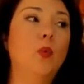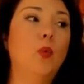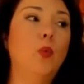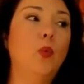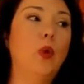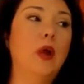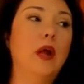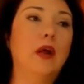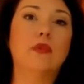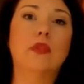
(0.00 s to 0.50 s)

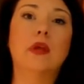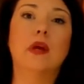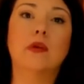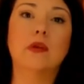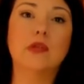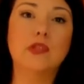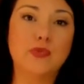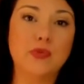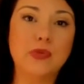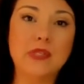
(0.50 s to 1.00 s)
Where there
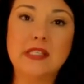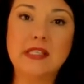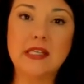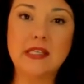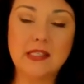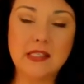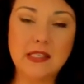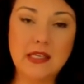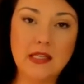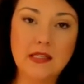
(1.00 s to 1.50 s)
is
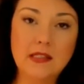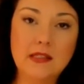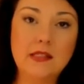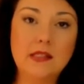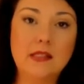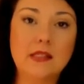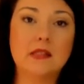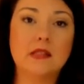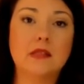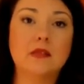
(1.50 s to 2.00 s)

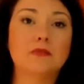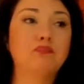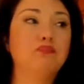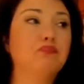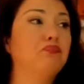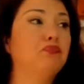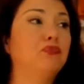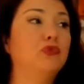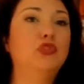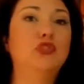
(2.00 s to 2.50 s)
resistance,
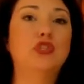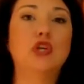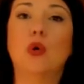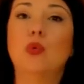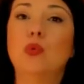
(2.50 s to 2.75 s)
don't